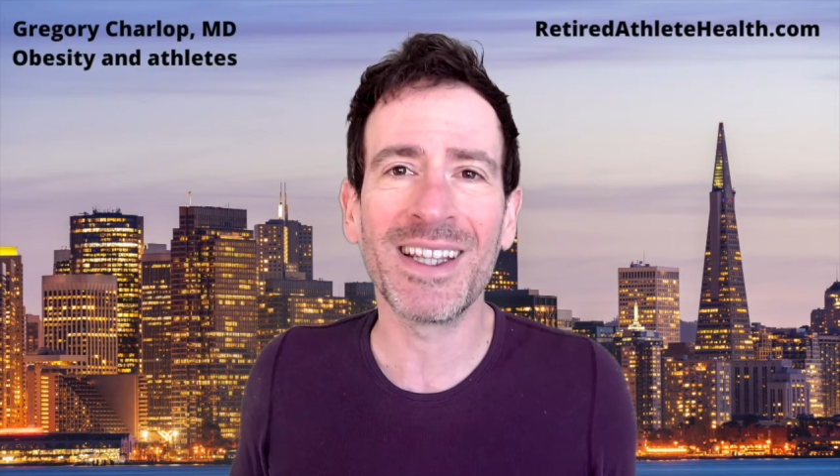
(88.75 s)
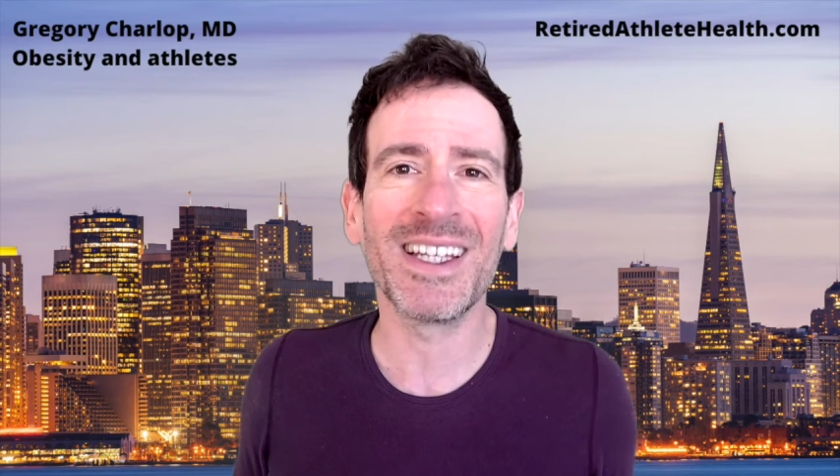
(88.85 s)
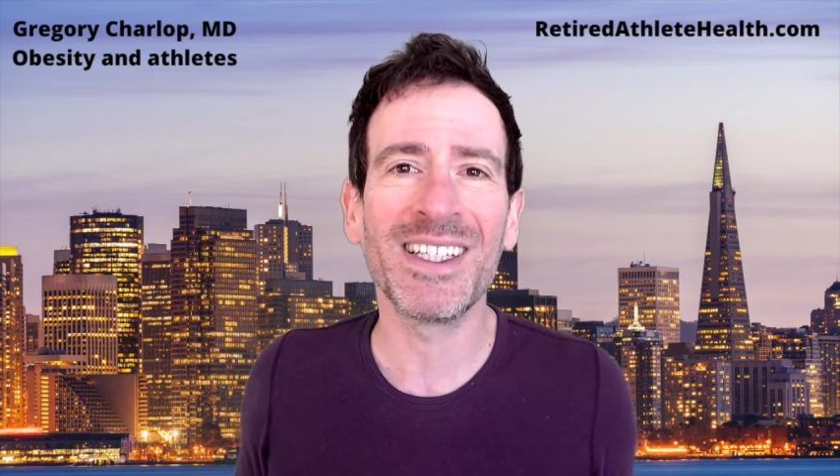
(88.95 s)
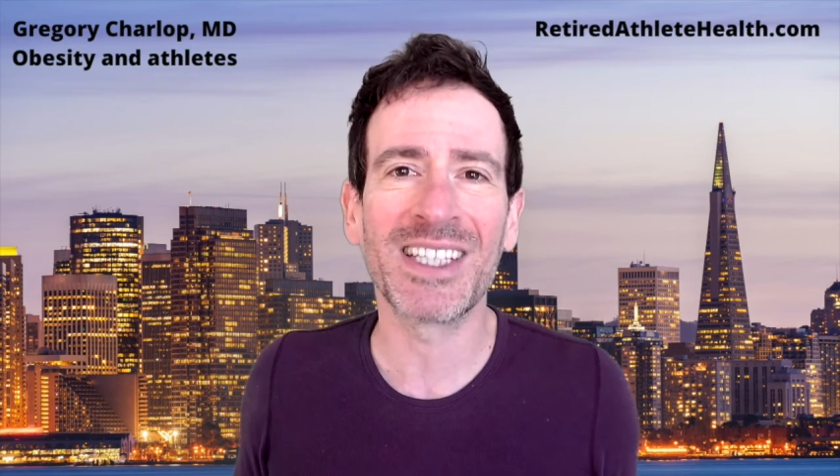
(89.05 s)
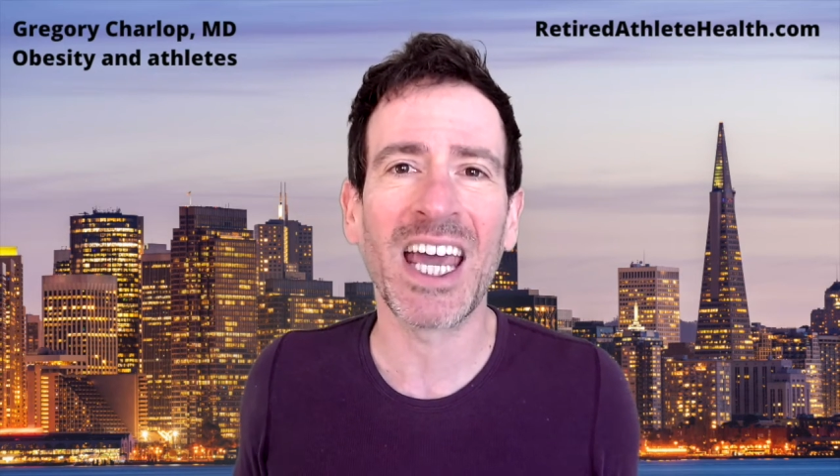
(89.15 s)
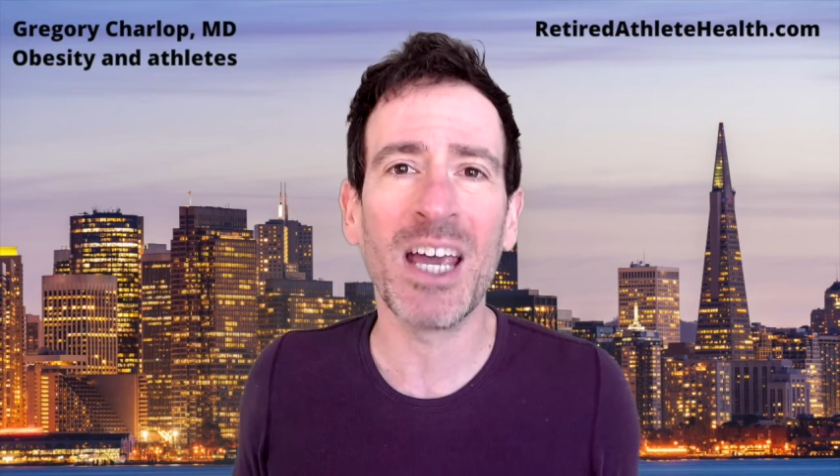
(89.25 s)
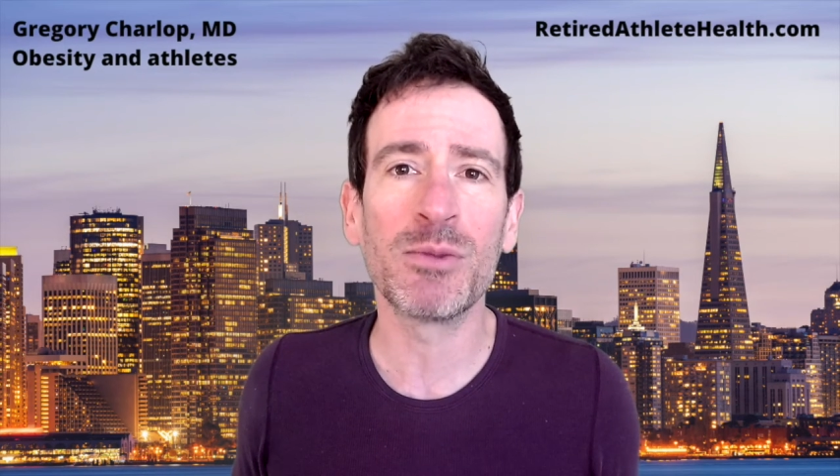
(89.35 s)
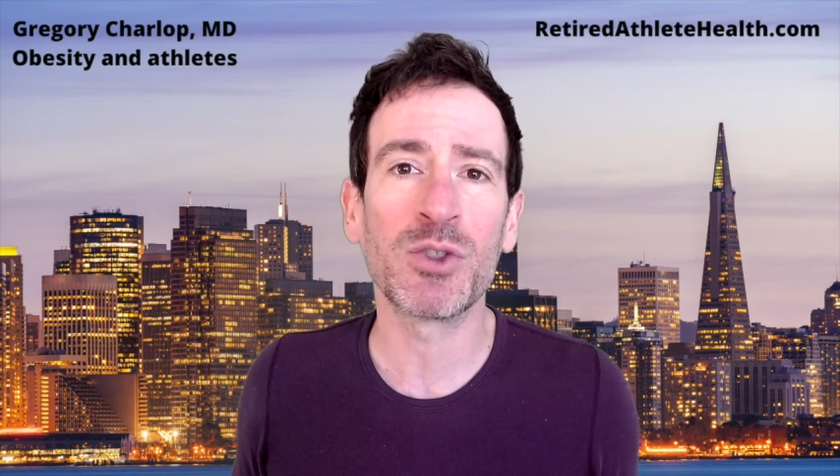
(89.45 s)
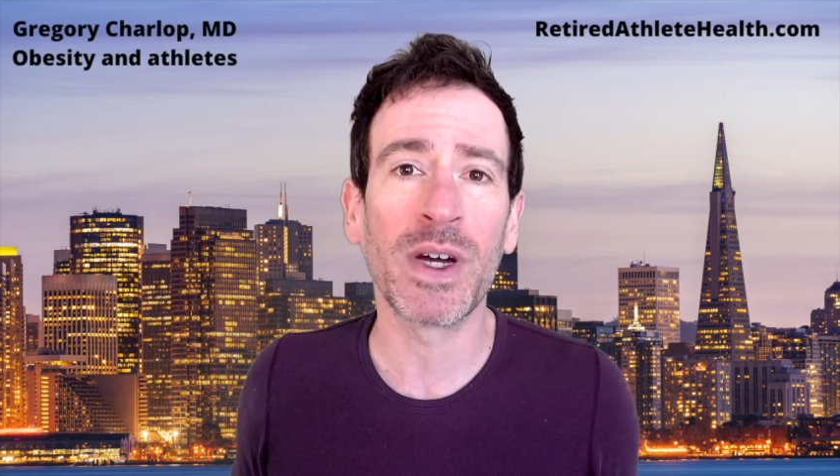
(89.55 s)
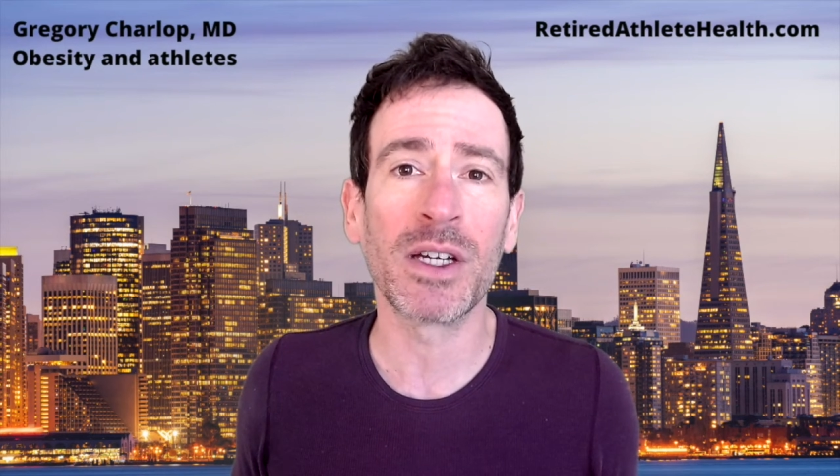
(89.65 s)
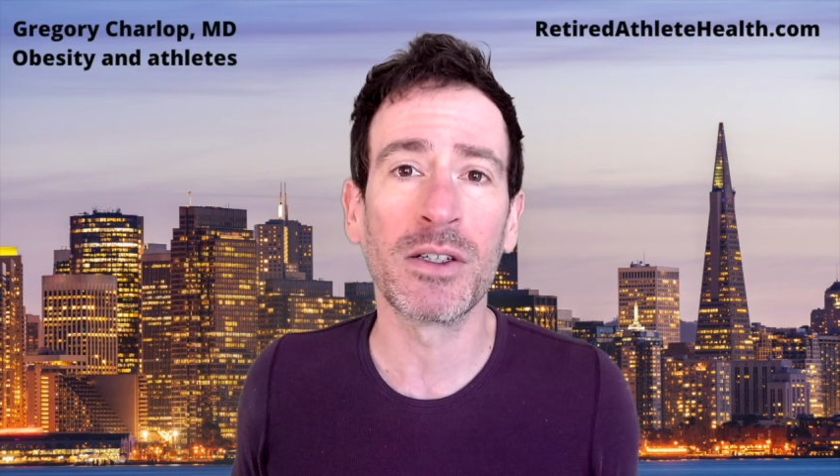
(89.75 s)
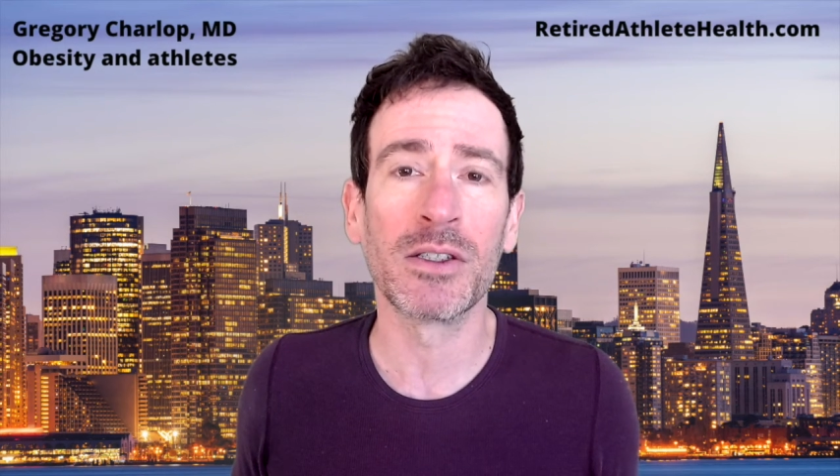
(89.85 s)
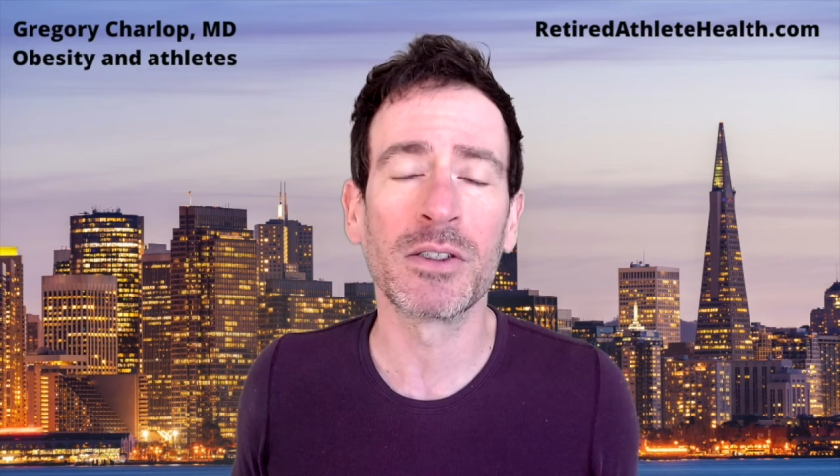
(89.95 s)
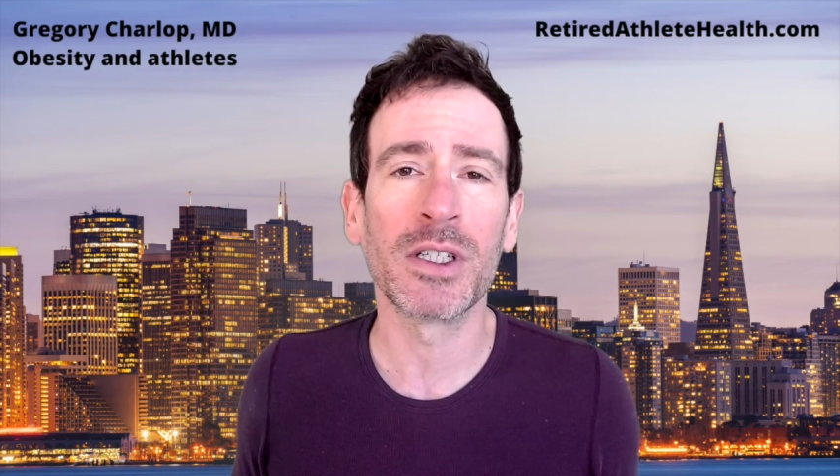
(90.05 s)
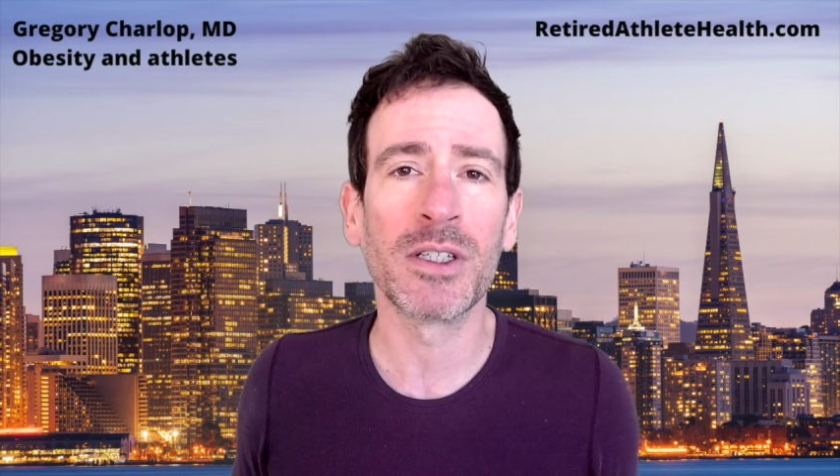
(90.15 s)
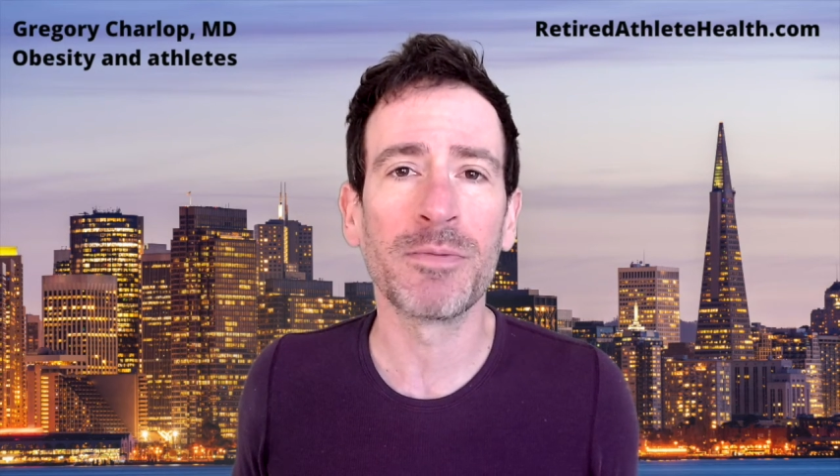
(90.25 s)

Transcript: these games regularly.